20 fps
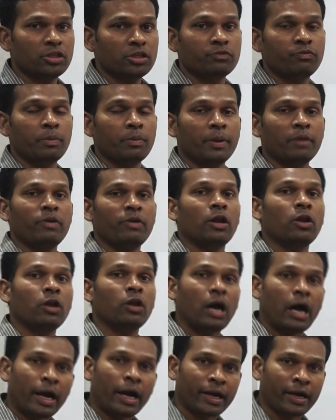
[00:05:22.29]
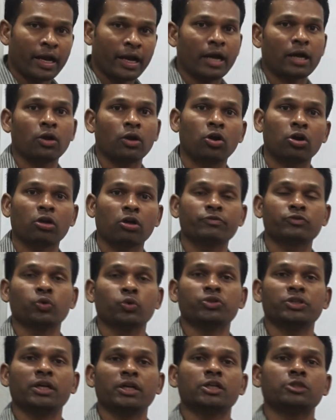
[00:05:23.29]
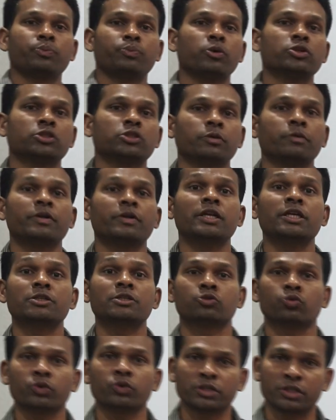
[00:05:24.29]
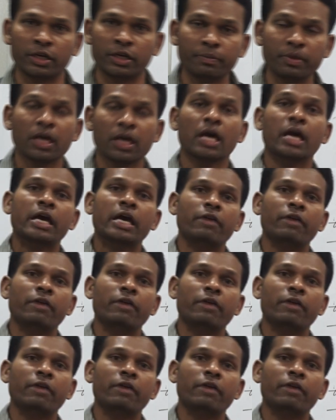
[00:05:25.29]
These people will attract a lot of social responsibilities towards him.